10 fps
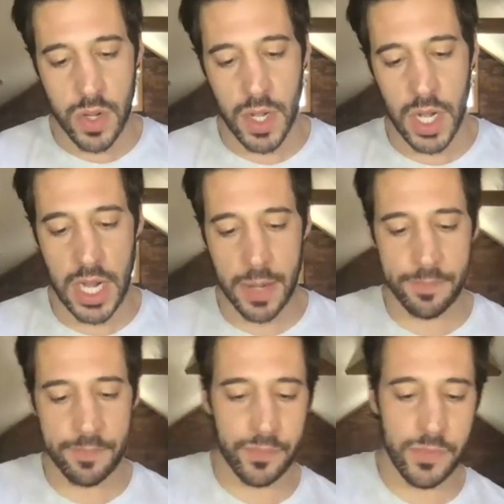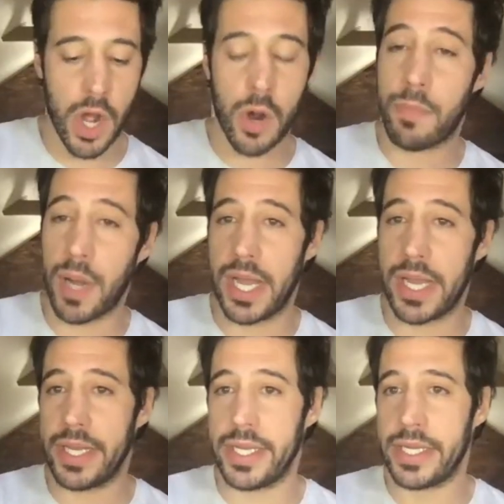Yeah. Um, no,
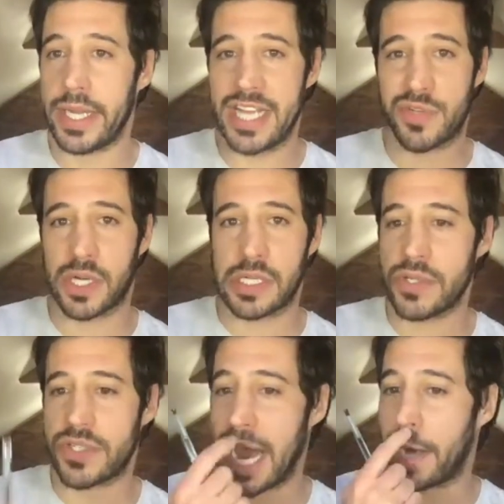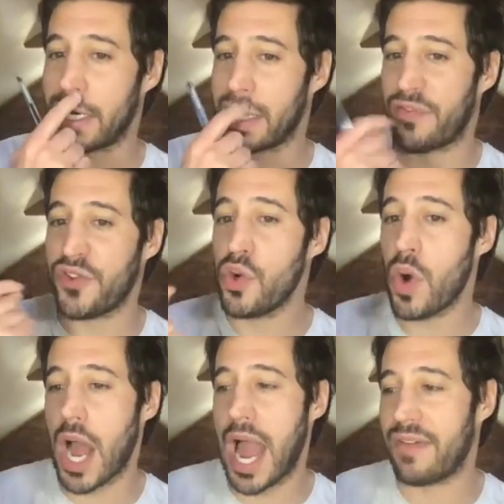but as we're closing out here, if
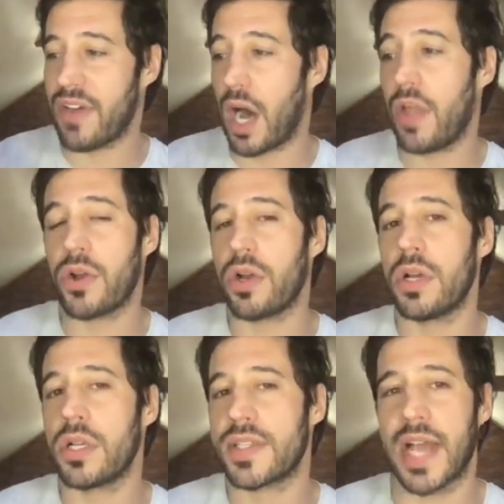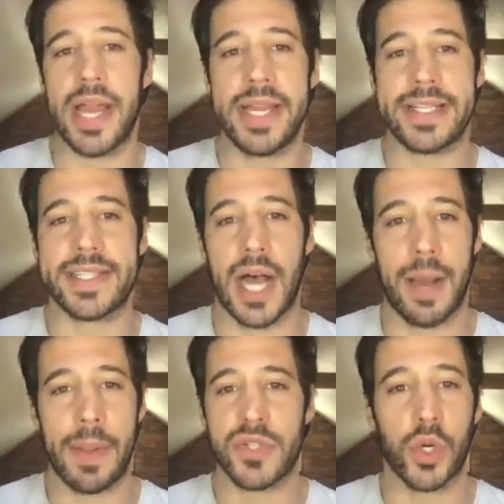you have other science
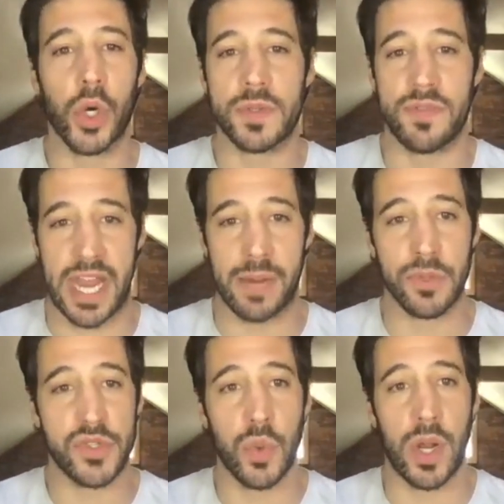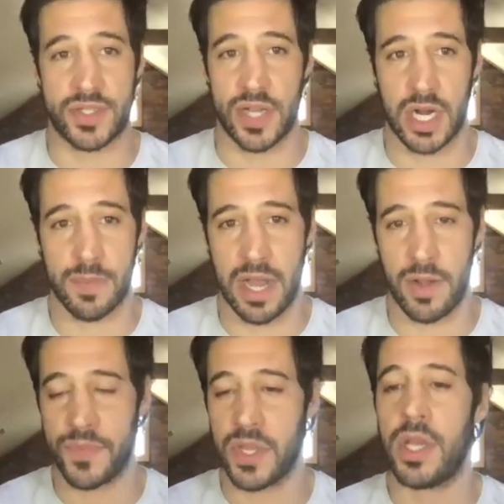topics or groups of animals you want to talk
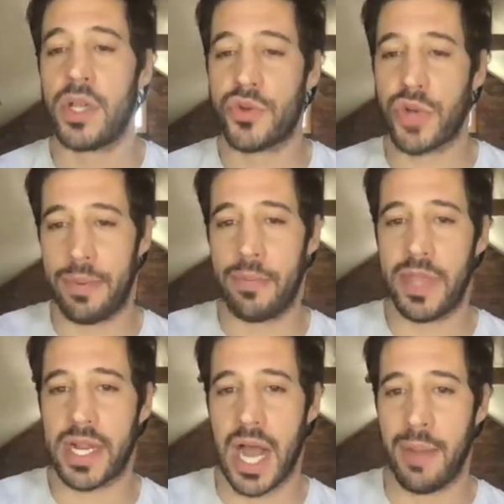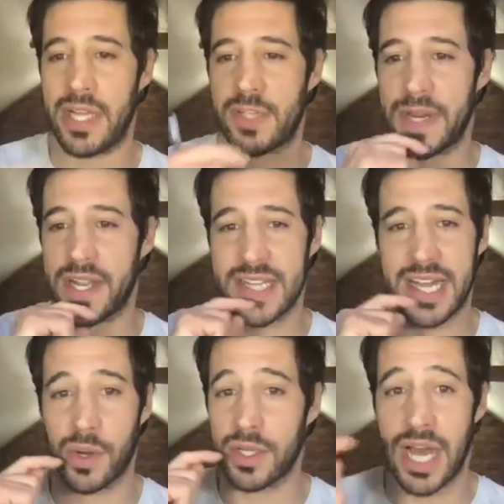about, drop them in the comments because I
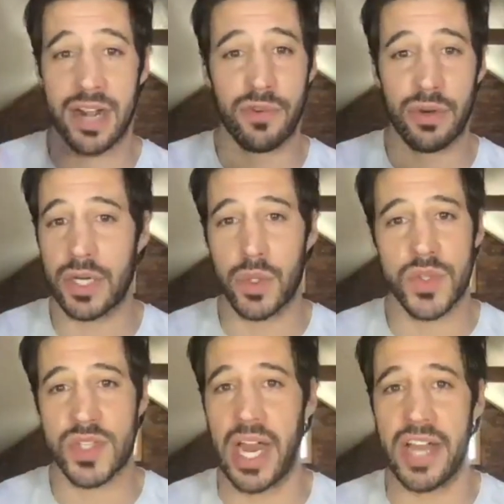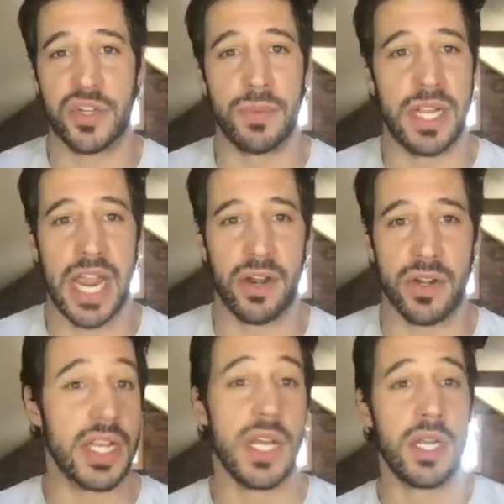know a lot of really cool science
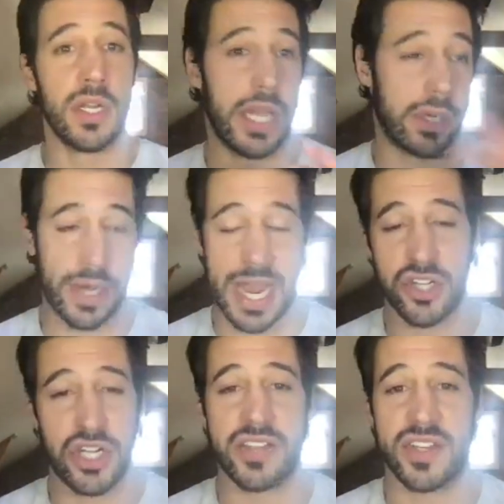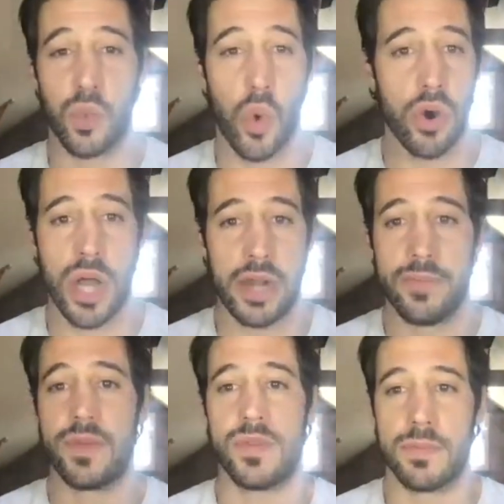communicators. Like we had Jason Ward on,
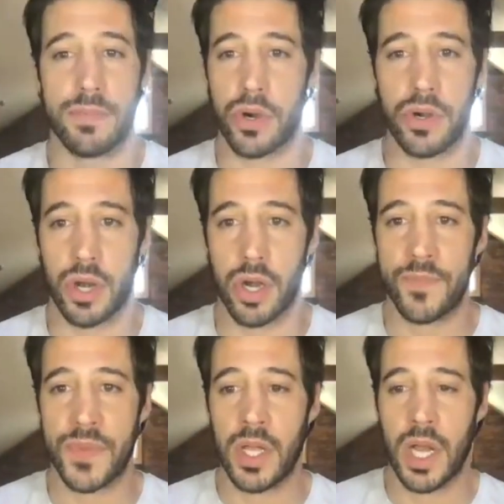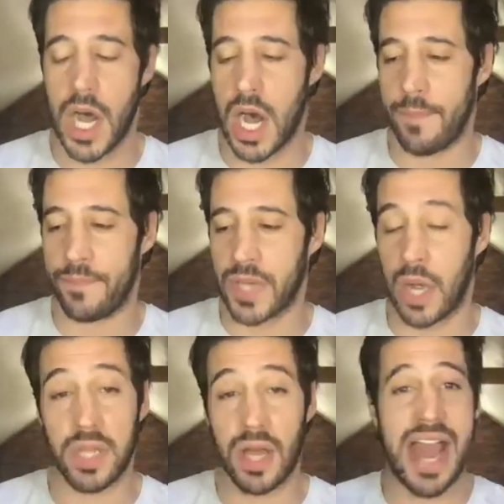who's the bird nerd. Um, I
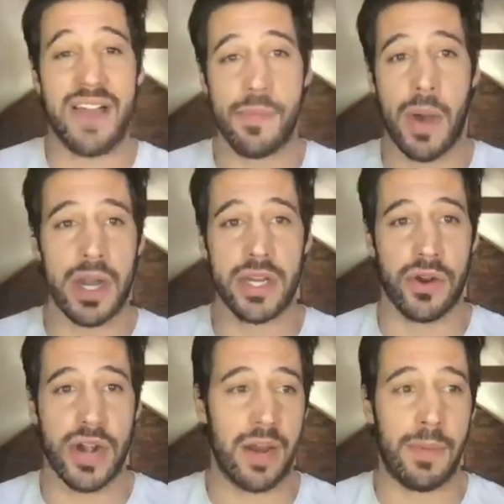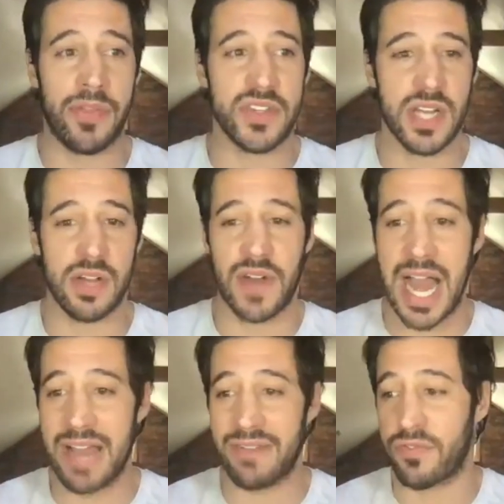would love to have them on and nerd out about this stuff. I
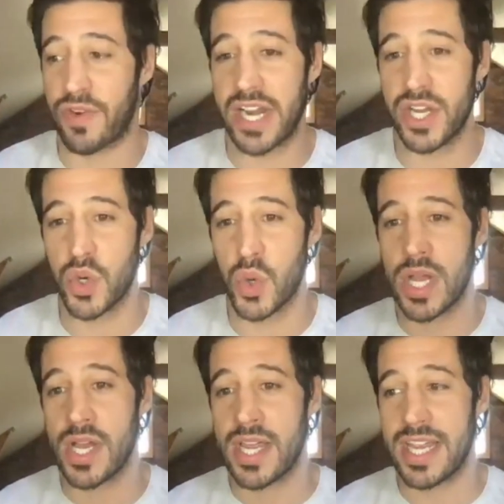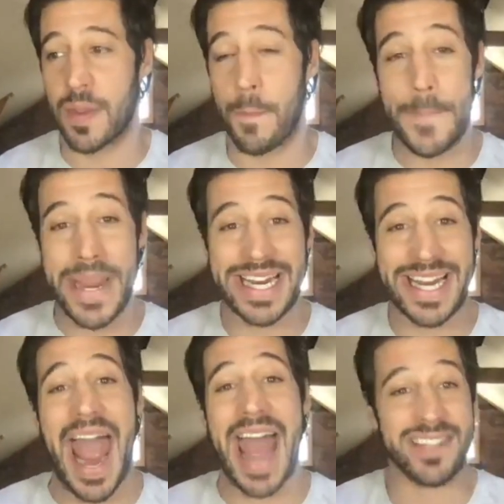have a friend who is a big
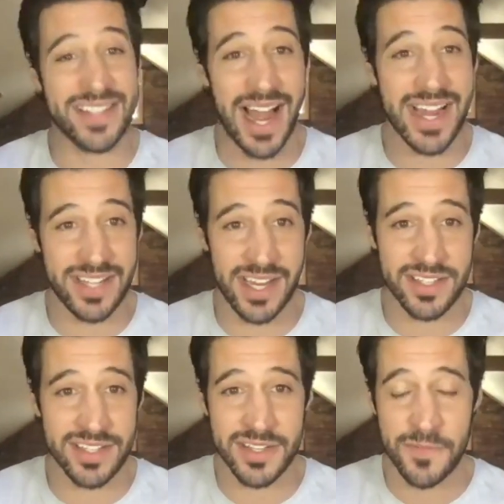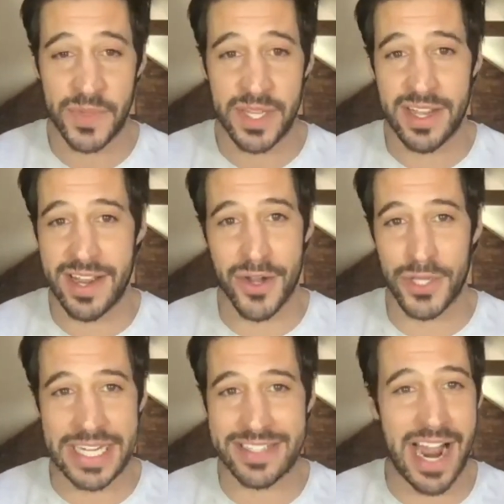cat scientist. I know
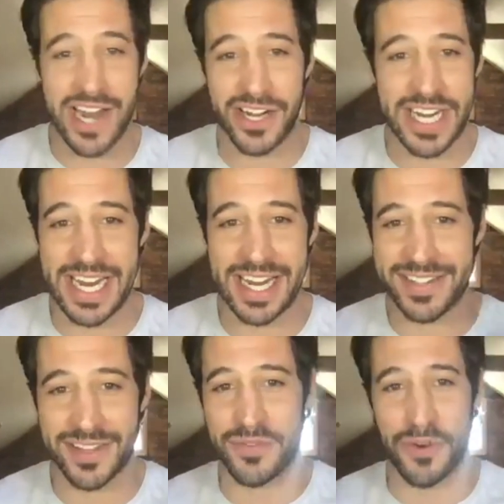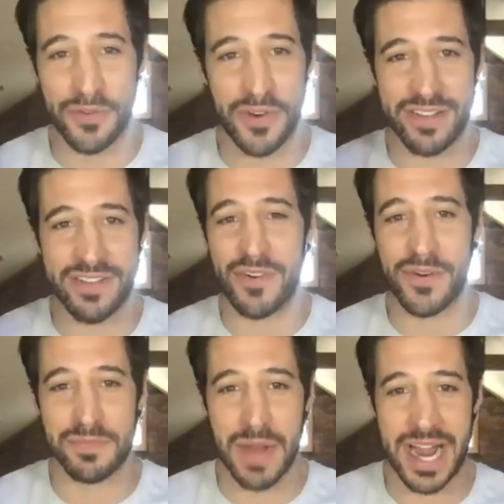like Tiger King is at the forefront of
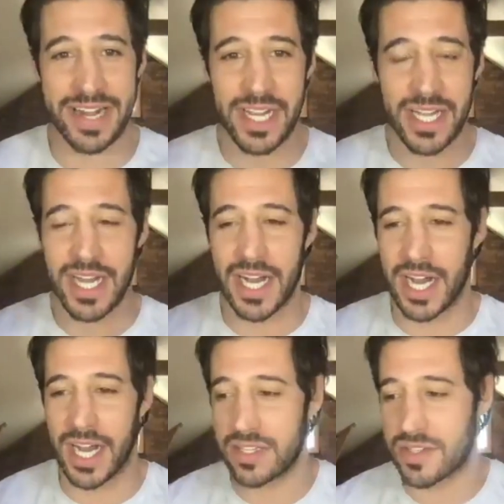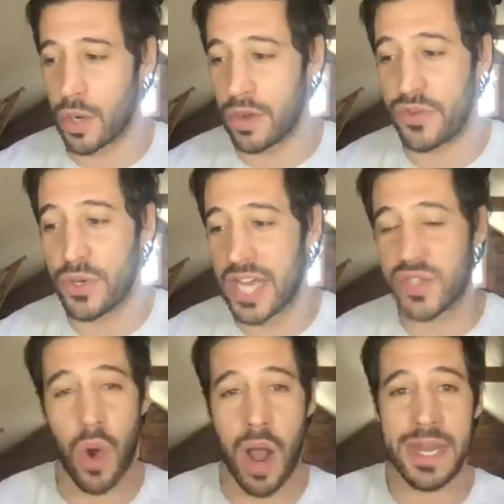everyone's mind. Uh, so if you guys
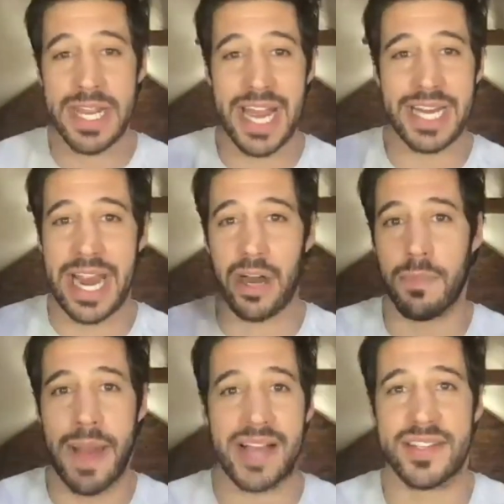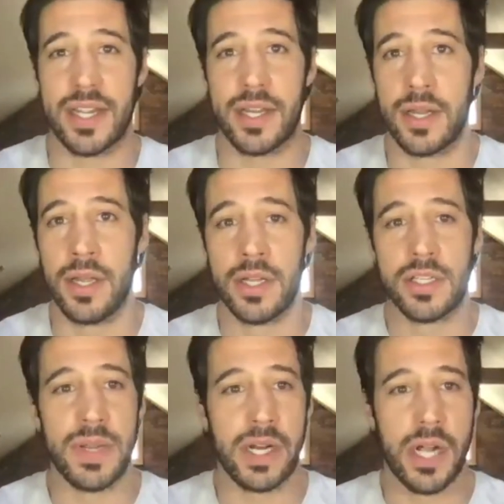want me to get Carole Baskin to
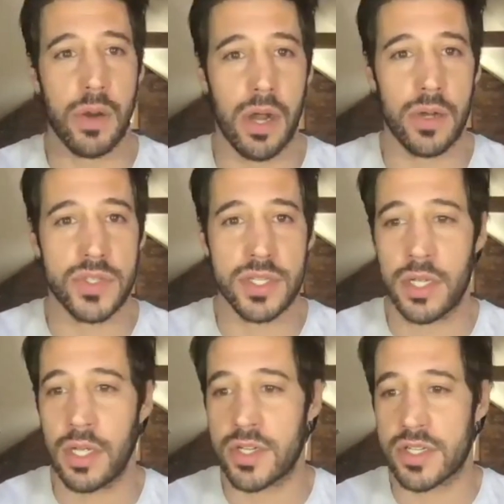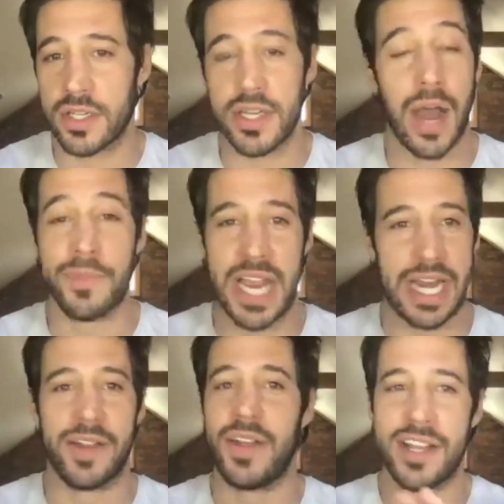be a co-host, just no, I'm
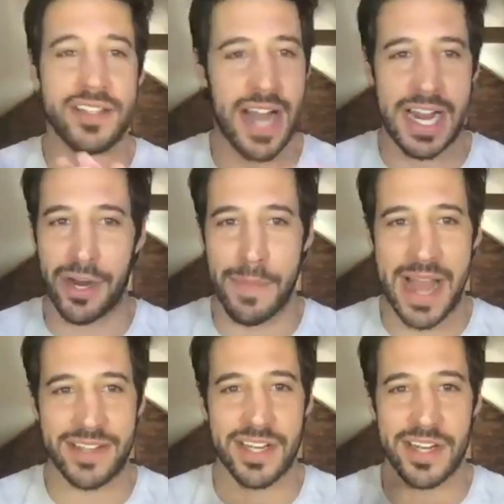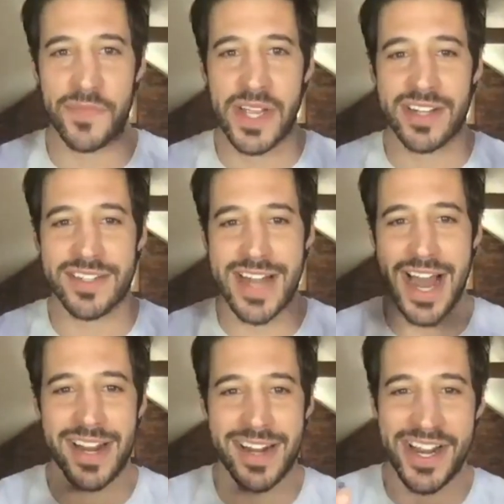kidding. It's not Carole Baskin. It's
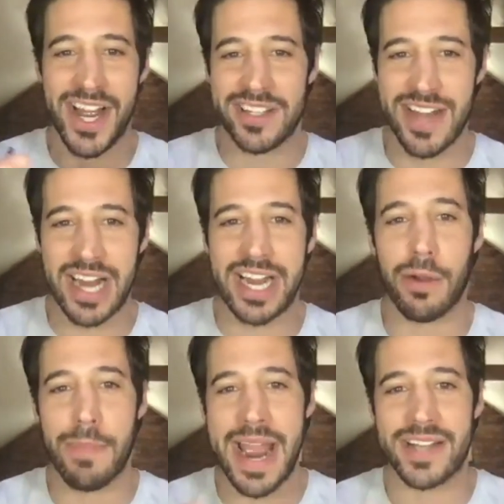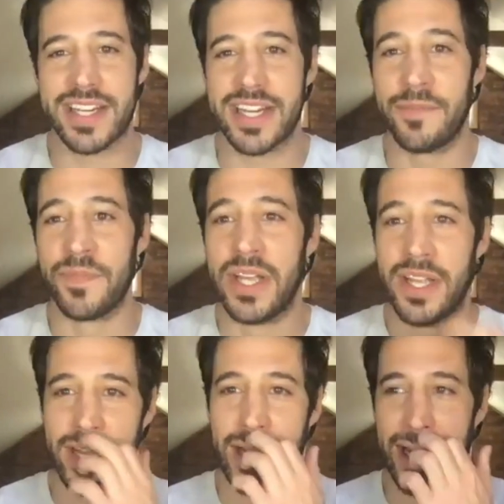not. It's not Carole Baskin.
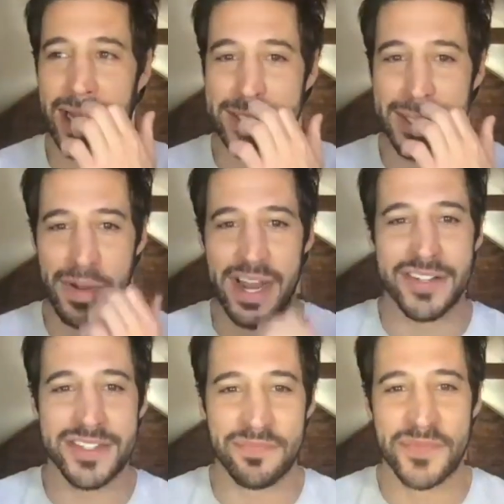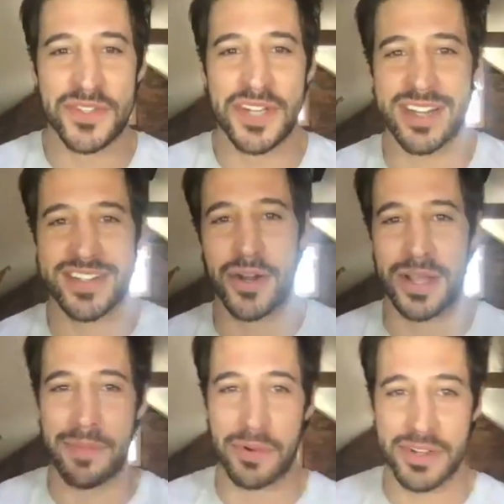Uh, it's someone else. Studies snow
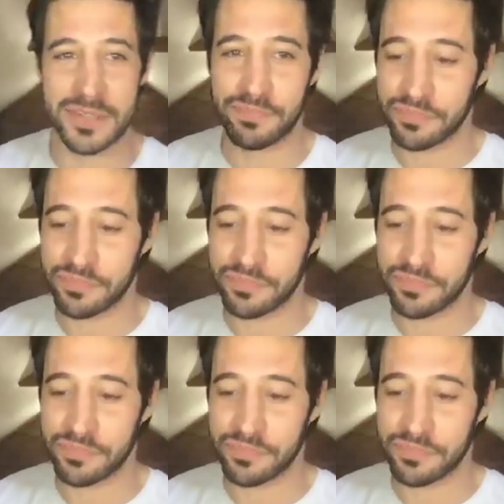leopards.